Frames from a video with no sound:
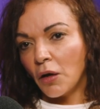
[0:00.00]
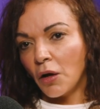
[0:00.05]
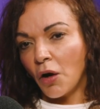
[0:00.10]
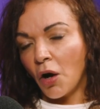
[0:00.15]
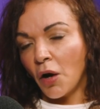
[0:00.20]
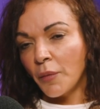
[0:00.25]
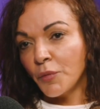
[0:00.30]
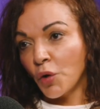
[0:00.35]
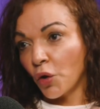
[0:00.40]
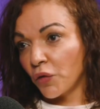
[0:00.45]

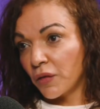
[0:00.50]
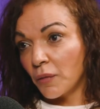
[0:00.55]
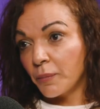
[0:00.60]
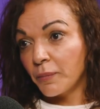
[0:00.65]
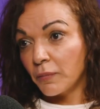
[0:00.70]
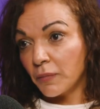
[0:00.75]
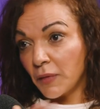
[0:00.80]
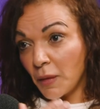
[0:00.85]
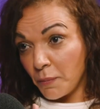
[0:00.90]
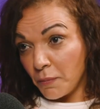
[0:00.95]
I'm not the
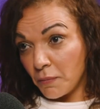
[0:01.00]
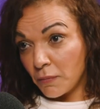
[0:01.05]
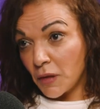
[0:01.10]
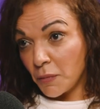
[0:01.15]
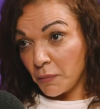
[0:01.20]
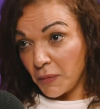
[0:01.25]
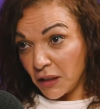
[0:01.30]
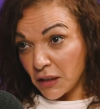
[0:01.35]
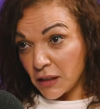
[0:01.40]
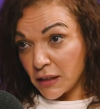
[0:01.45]

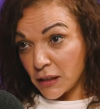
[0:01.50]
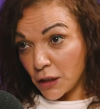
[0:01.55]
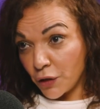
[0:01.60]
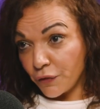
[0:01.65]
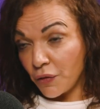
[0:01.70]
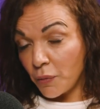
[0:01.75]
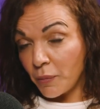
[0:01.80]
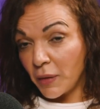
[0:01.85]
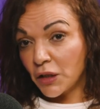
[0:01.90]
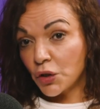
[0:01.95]
Minister
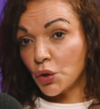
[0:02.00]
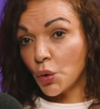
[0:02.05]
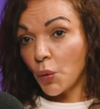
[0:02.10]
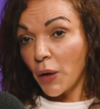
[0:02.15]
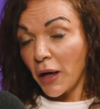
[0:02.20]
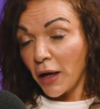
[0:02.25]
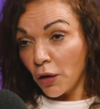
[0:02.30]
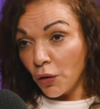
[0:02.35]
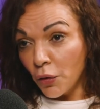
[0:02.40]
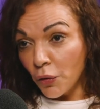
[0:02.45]
for Mental
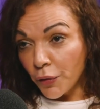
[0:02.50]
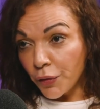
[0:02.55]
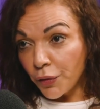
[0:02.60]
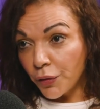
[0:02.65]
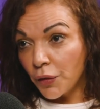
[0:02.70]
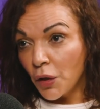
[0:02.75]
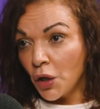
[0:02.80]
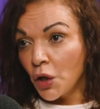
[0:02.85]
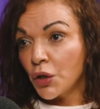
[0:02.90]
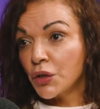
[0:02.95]

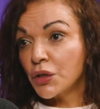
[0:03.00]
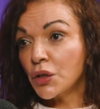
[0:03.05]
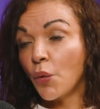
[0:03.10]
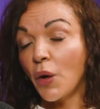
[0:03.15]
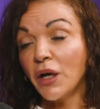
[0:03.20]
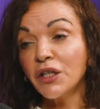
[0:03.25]
Health, so